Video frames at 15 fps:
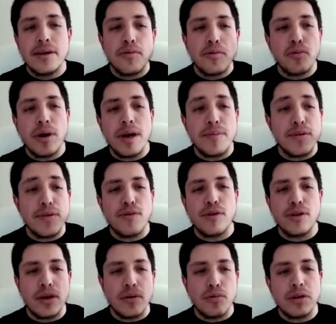way before
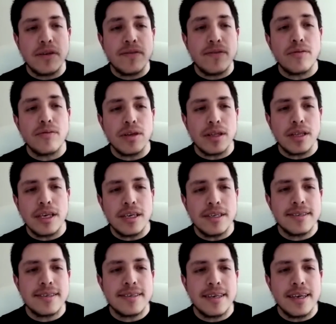they would even
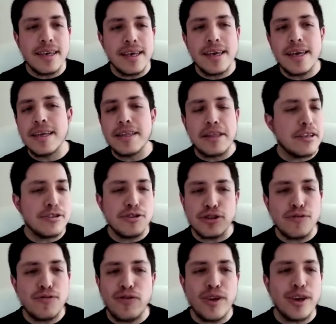release, and then
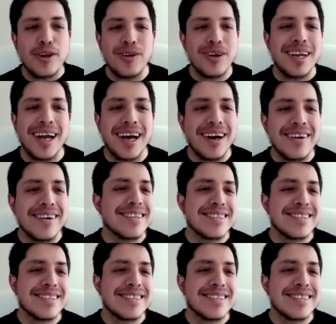just figure it out.